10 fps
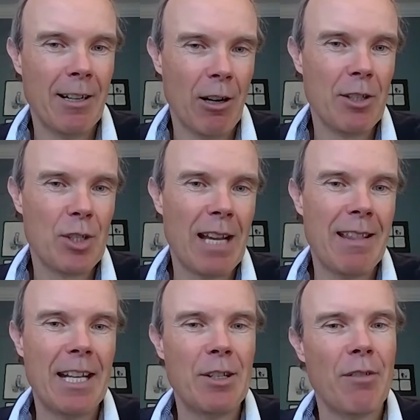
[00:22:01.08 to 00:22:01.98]
And I'd say
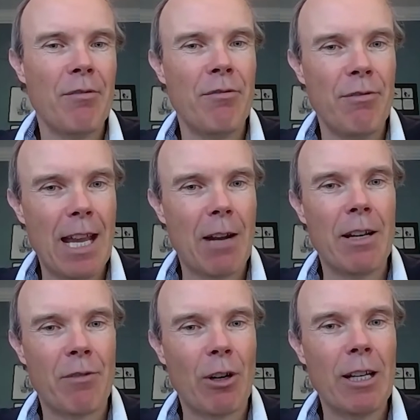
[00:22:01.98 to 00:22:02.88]
that is a very,
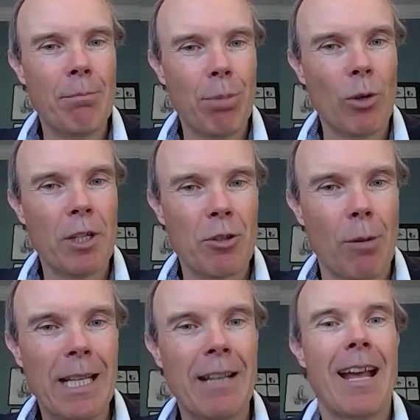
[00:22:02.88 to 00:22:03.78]
very important
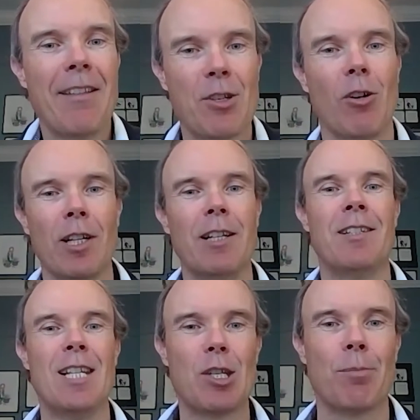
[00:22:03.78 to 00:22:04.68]
topic. And that's not going to
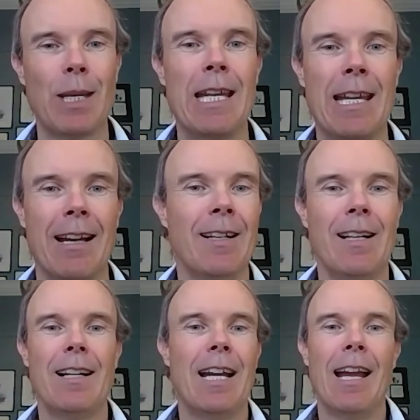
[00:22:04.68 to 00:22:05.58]
disappear
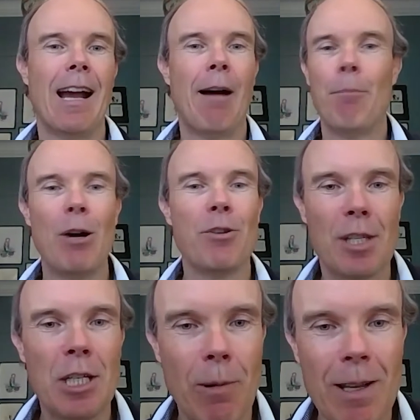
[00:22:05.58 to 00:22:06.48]
post
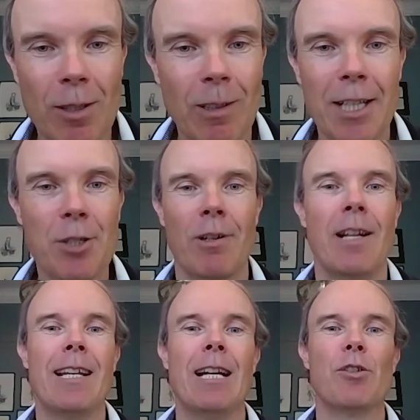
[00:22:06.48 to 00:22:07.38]
the US election or
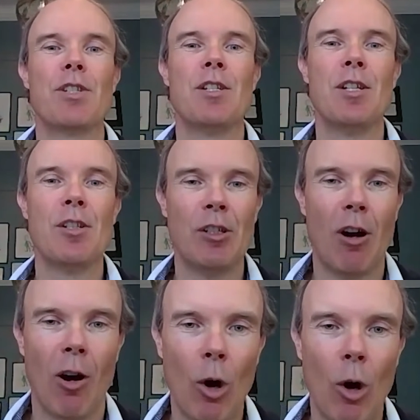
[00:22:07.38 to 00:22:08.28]
anything else. This is an
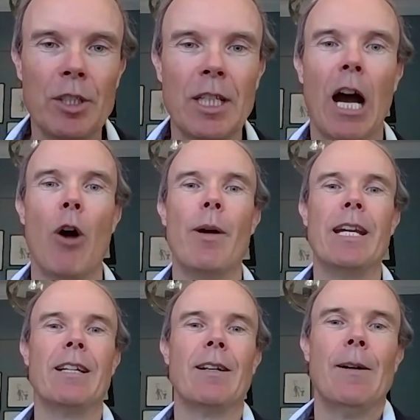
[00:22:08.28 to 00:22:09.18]

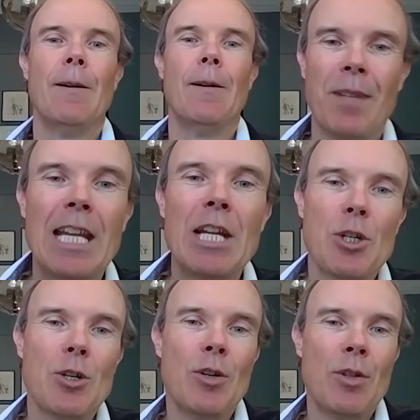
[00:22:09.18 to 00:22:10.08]
ongoing
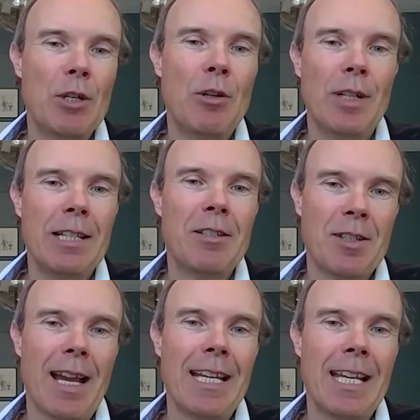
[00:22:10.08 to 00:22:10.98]
issue that you need to
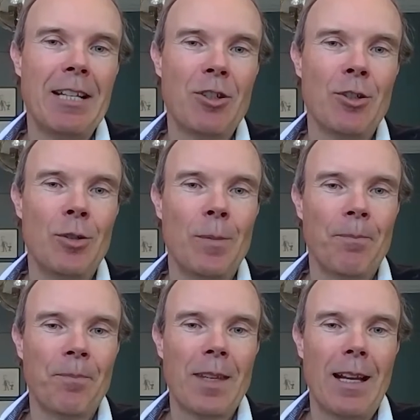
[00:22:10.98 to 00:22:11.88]
take into
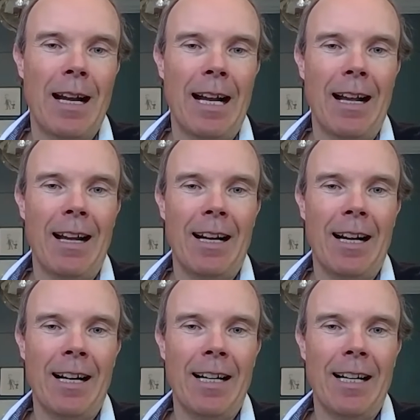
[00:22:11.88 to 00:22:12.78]

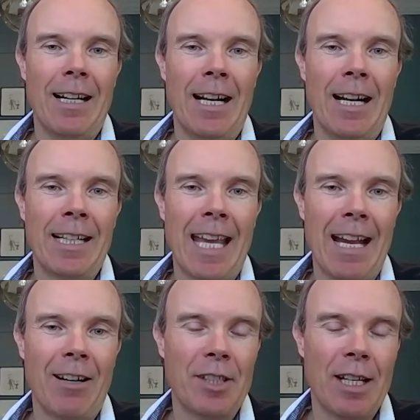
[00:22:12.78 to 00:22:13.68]

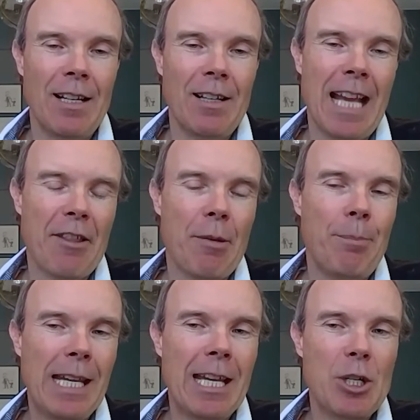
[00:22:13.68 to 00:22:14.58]
account. The other
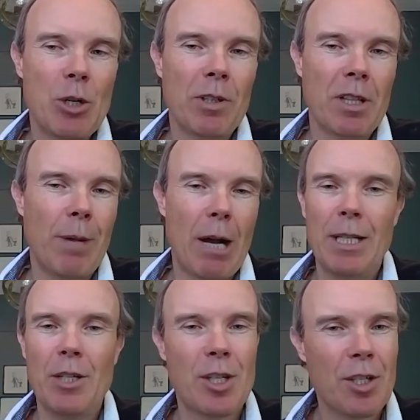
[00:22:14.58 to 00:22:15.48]
big issue at the
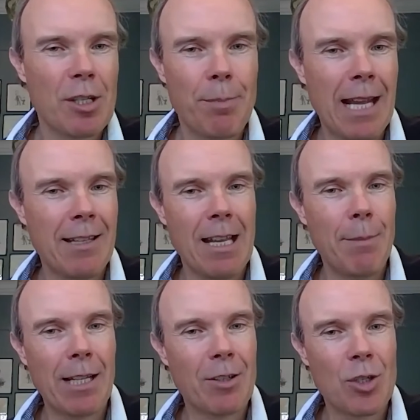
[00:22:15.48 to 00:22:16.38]
moment is just the
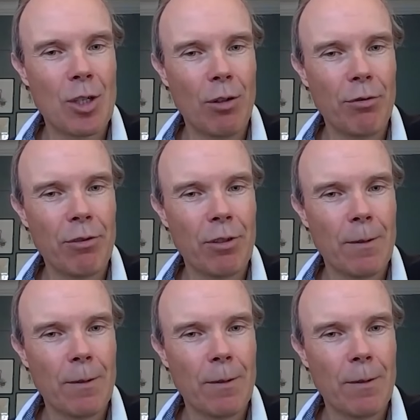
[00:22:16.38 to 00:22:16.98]
pandemic itself.